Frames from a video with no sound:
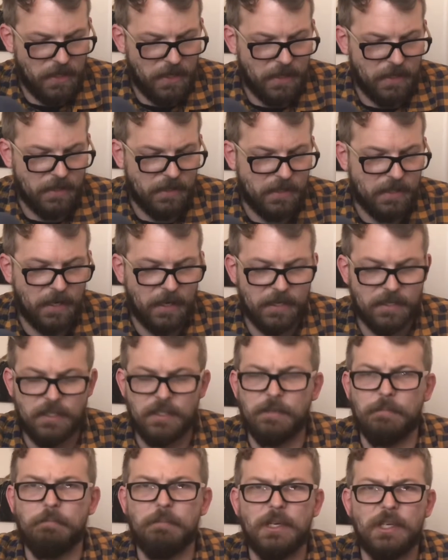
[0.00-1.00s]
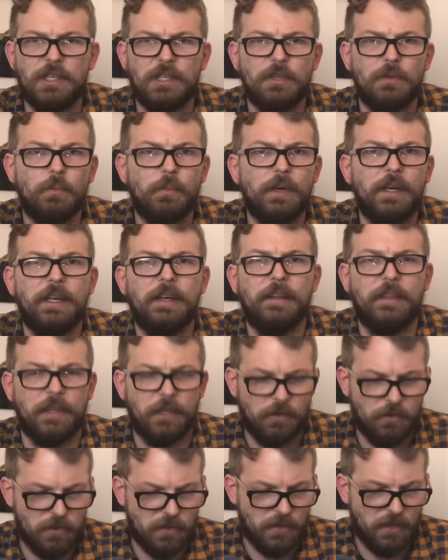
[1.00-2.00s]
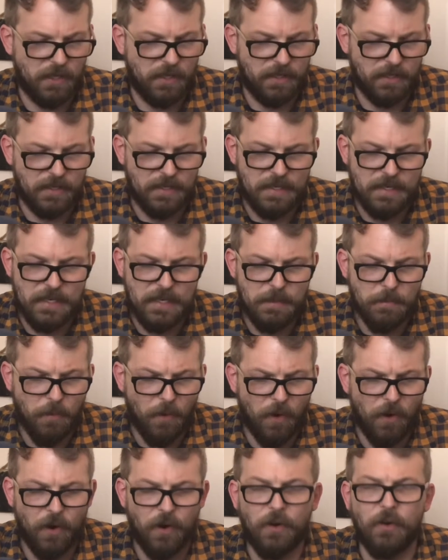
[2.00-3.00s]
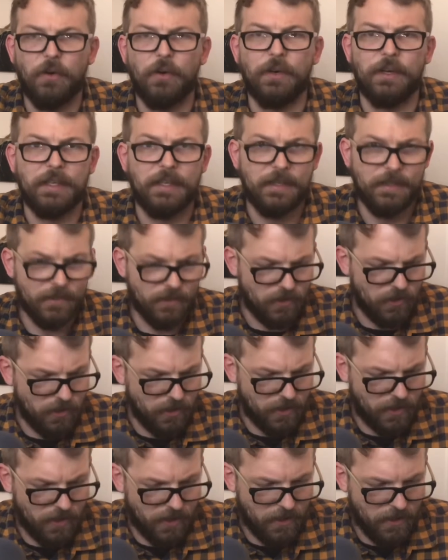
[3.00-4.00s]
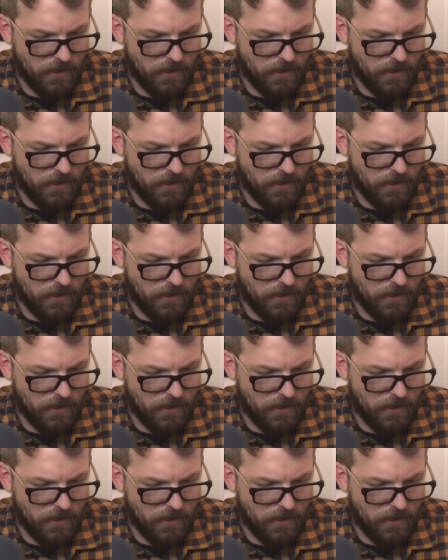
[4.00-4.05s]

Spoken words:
He got a submission win. I think it was like a knee bar or a heel hook.